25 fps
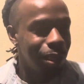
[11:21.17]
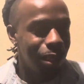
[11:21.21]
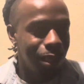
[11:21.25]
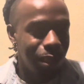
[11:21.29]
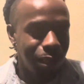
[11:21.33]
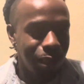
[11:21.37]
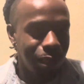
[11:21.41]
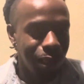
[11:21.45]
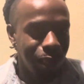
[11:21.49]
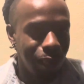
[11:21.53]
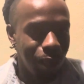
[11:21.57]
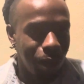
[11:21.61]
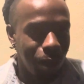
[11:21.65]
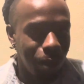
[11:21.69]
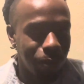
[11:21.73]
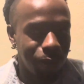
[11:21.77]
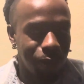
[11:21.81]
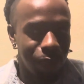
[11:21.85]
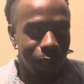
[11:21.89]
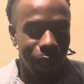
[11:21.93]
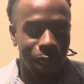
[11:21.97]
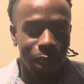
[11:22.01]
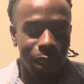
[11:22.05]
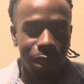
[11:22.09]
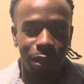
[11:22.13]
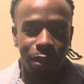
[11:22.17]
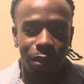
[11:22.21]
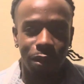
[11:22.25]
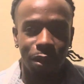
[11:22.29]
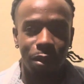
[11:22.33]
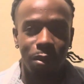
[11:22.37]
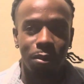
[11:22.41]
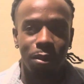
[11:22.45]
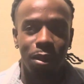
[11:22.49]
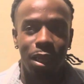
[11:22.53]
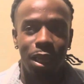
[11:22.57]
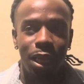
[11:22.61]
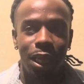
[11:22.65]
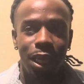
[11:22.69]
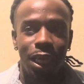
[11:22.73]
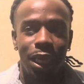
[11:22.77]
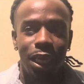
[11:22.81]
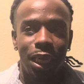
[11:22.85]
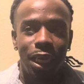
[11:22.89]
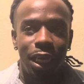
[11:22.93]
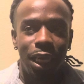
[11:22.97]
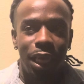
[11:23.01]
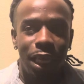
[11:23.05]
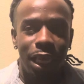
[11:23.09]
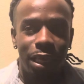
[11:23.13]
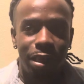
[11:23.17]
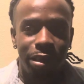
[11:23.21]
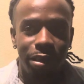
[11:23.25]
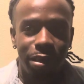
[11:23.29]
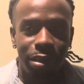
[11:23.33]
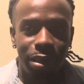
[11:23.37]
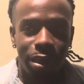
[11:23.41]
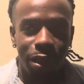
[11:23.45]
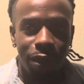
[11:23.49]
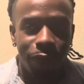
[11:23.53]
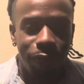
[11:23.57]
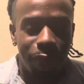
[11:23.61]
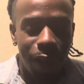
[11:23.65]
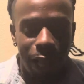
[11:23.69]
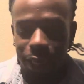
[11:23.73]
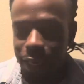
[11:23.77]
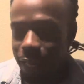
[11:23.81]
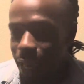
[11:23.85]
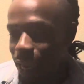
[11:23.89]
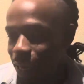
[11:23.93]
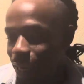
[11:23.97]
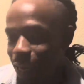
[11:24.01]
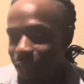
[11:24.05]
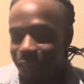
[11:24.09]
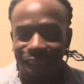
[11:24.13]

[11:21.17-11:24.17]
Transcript: You know what I'm saying? So it's stuff like that,